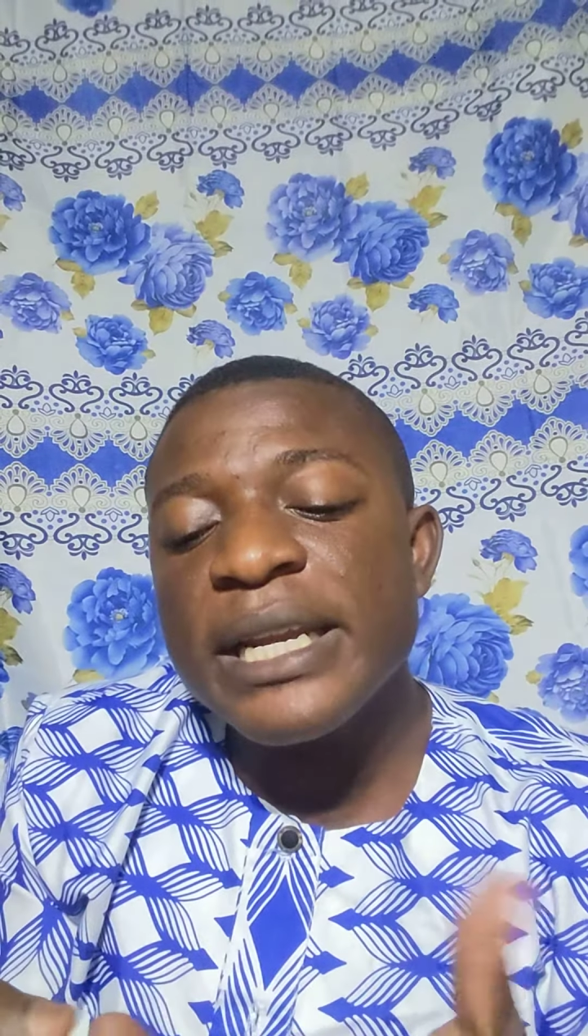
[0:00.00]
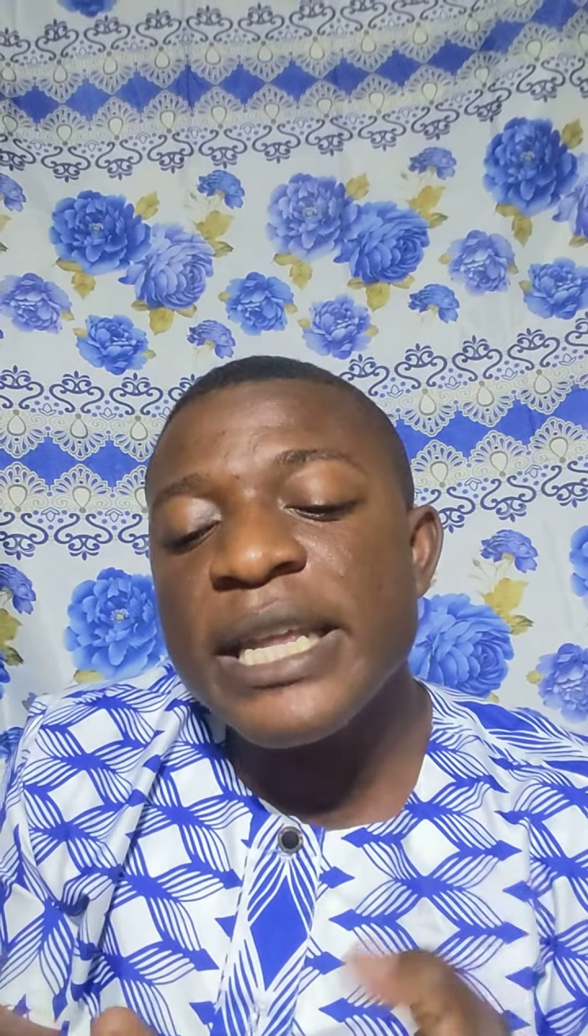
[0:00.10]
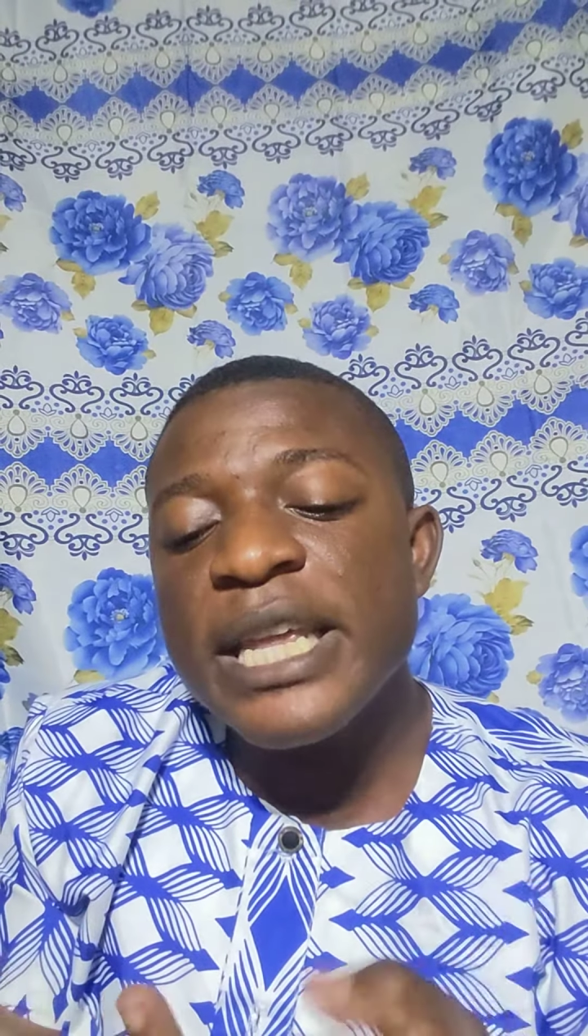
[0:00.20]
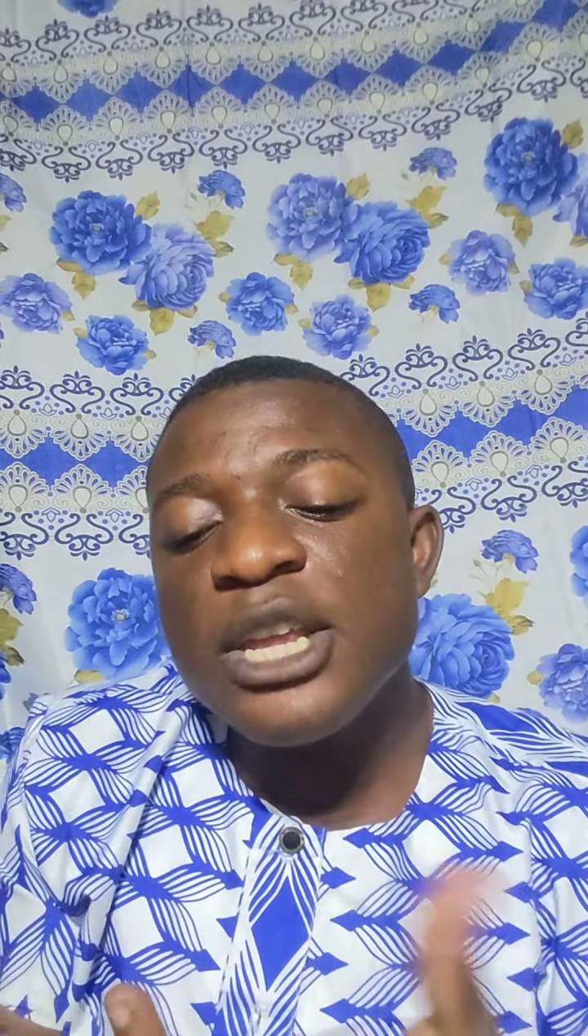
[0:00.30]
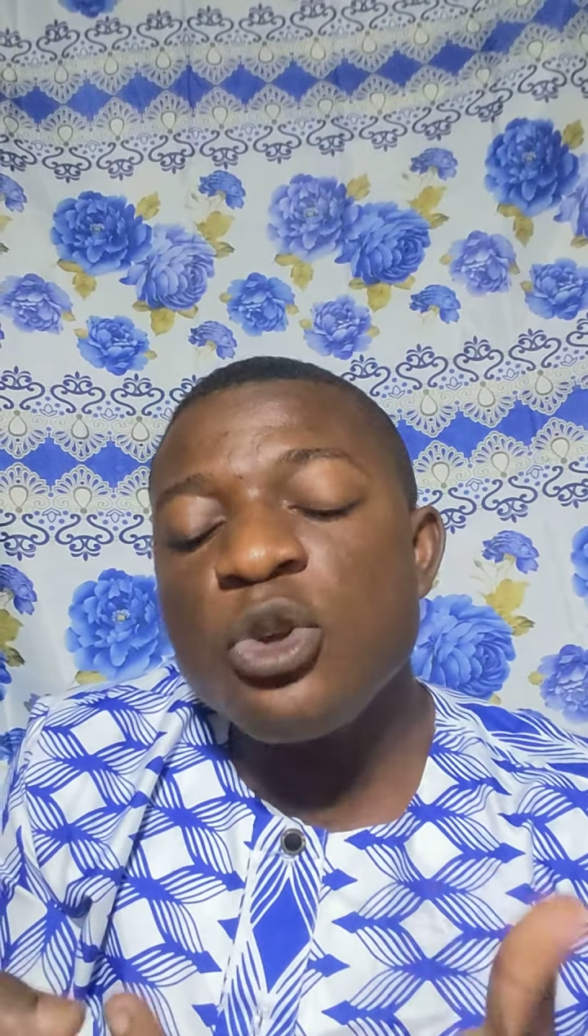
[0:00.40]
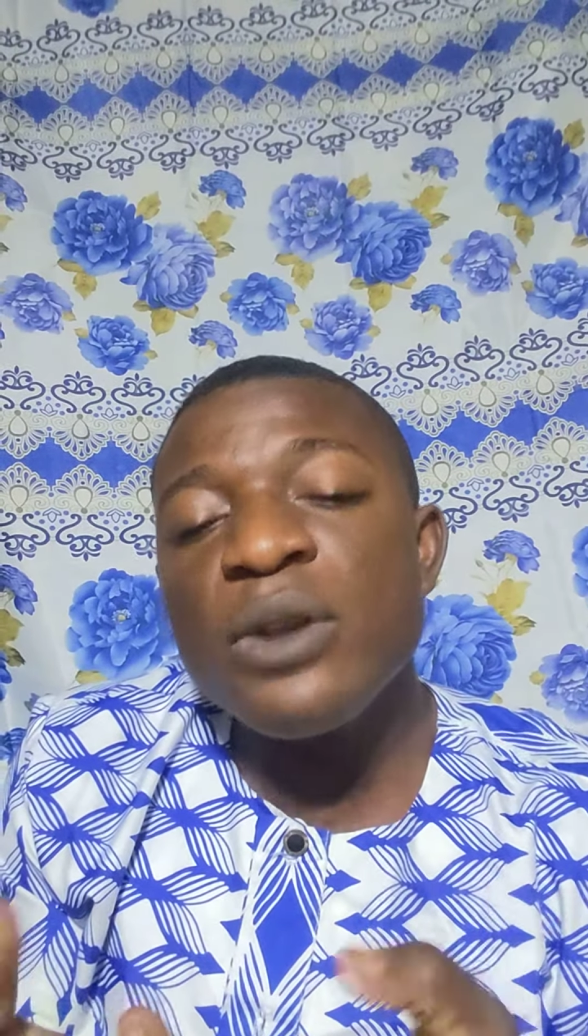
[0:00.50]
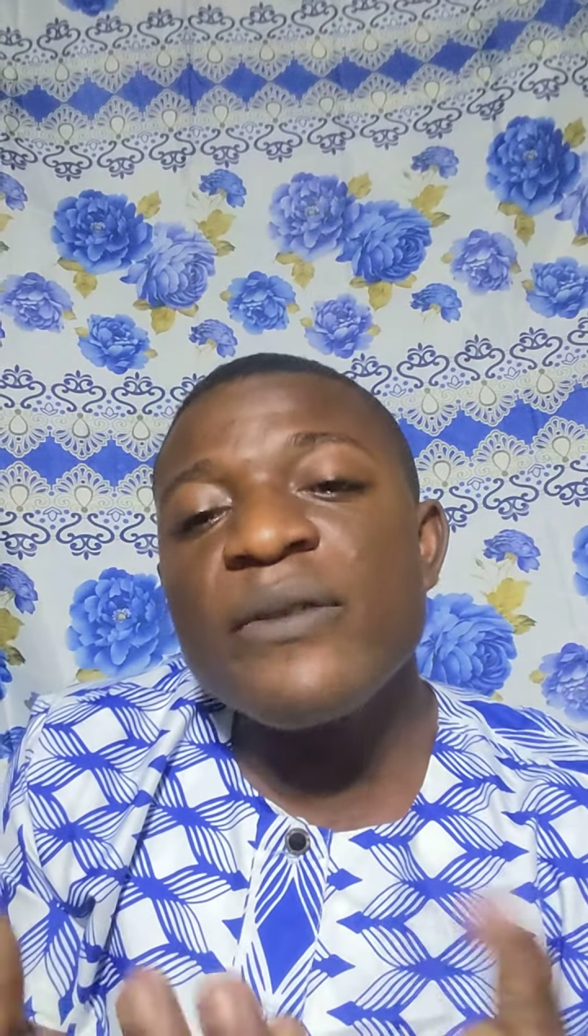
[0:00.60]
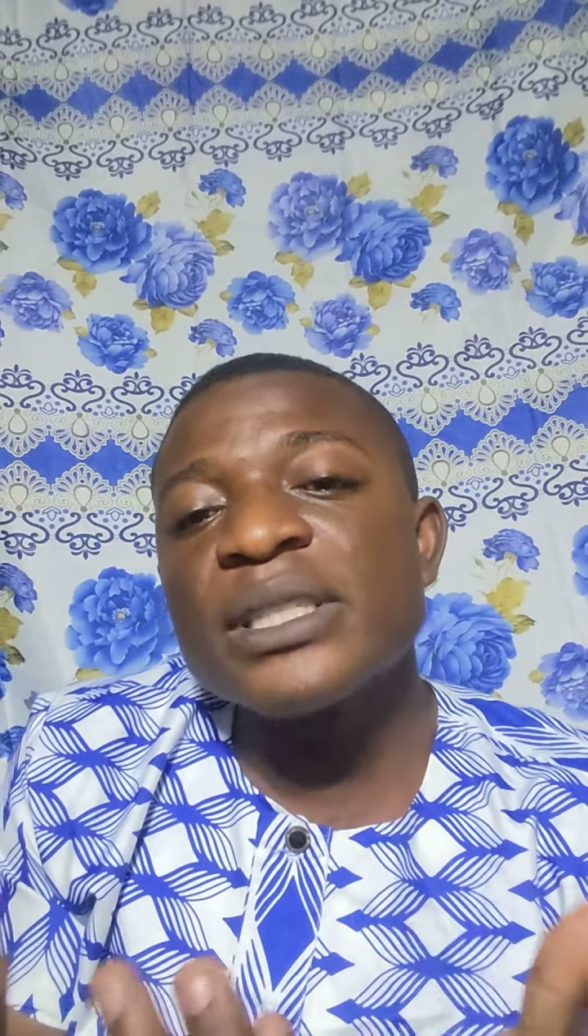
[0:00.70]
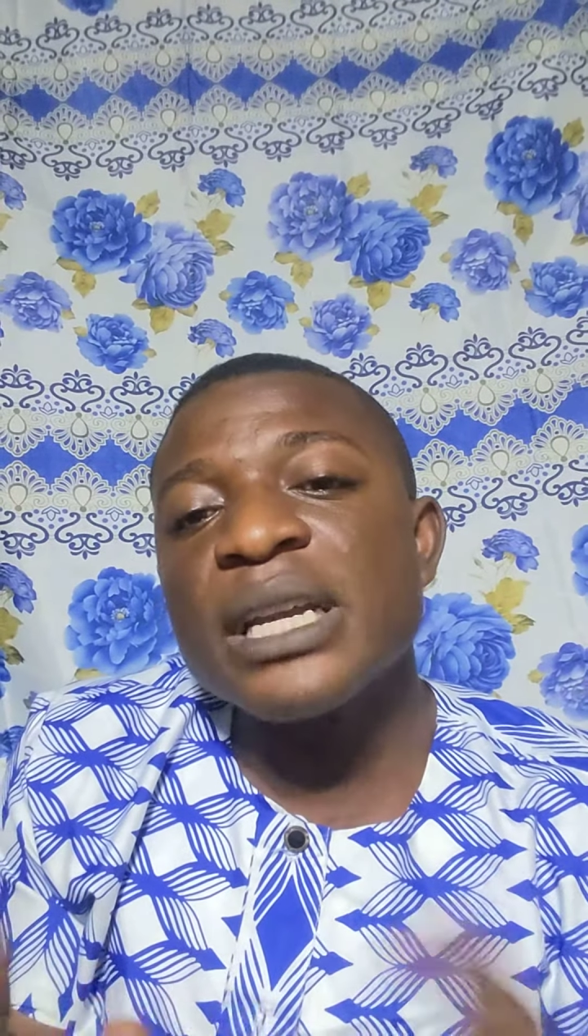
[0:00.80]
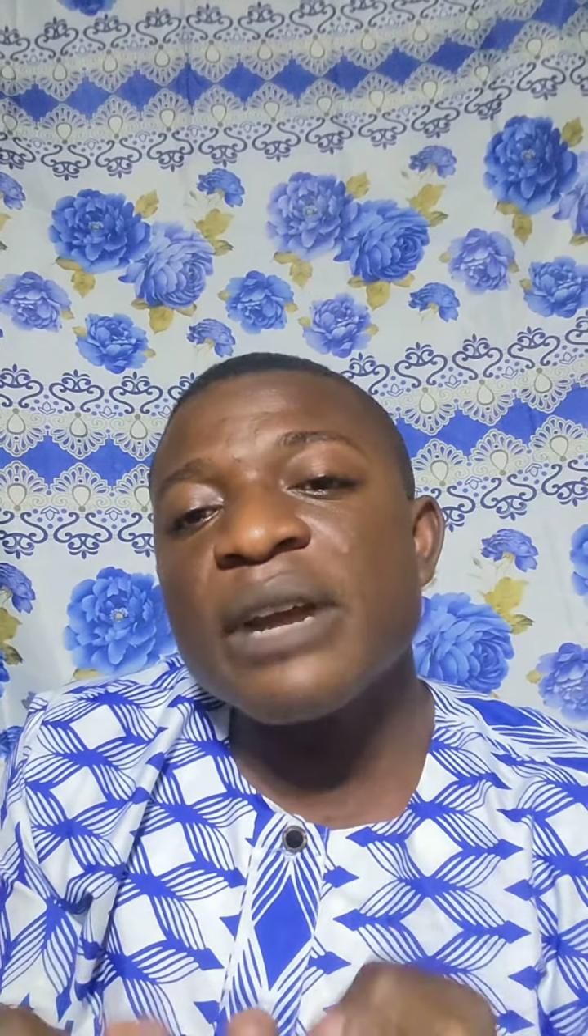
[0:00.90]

the universal